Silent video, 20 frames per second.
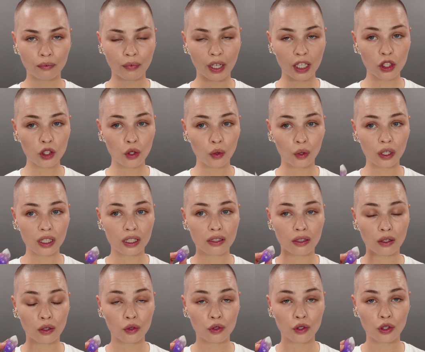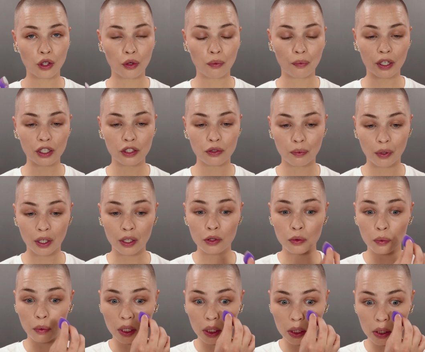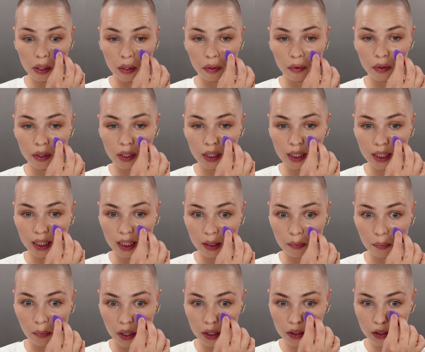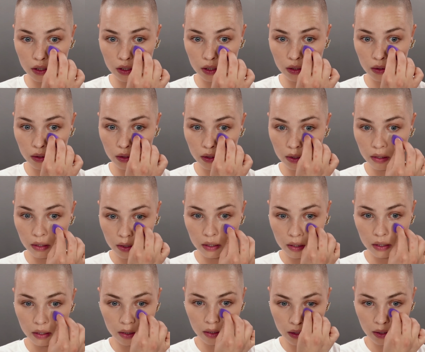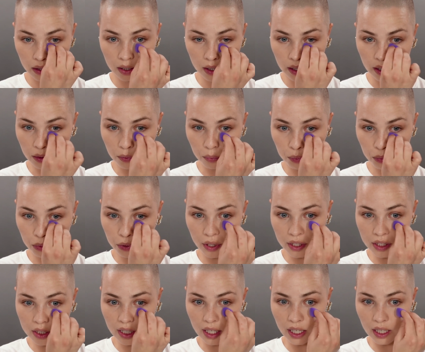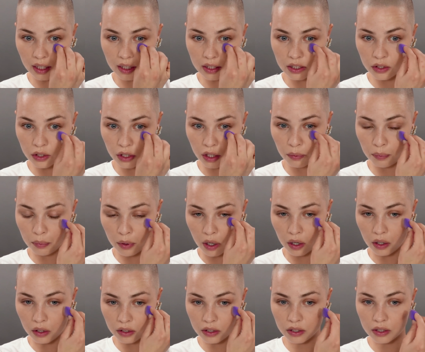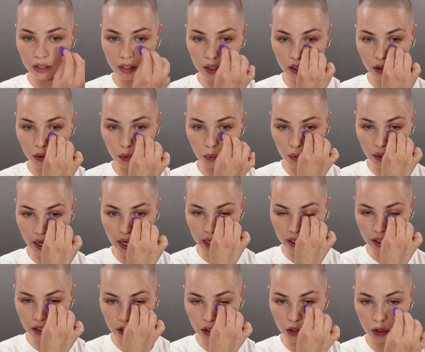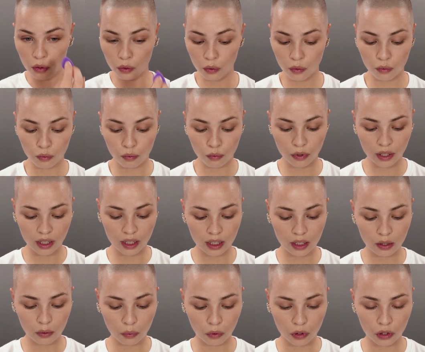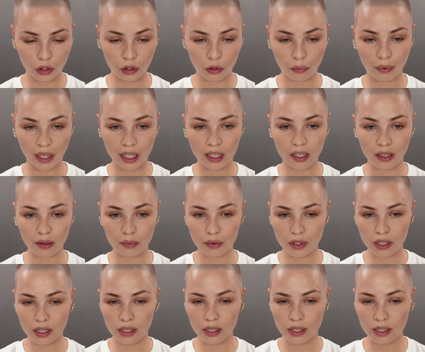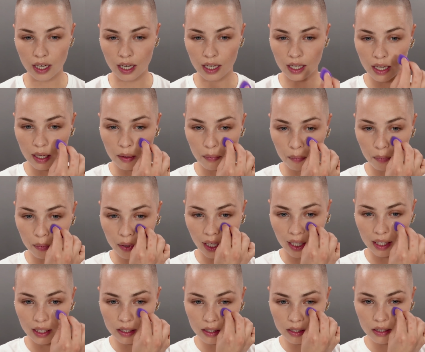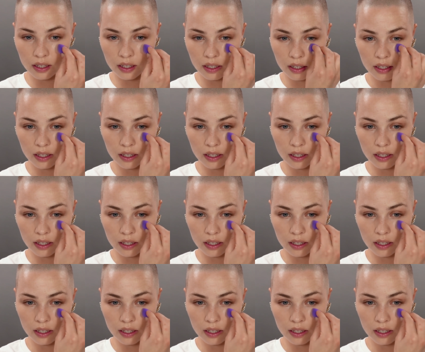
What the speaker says: Make sure it's not too much because we don't need much. Press that into the parts where you really want your makeup to stay in place.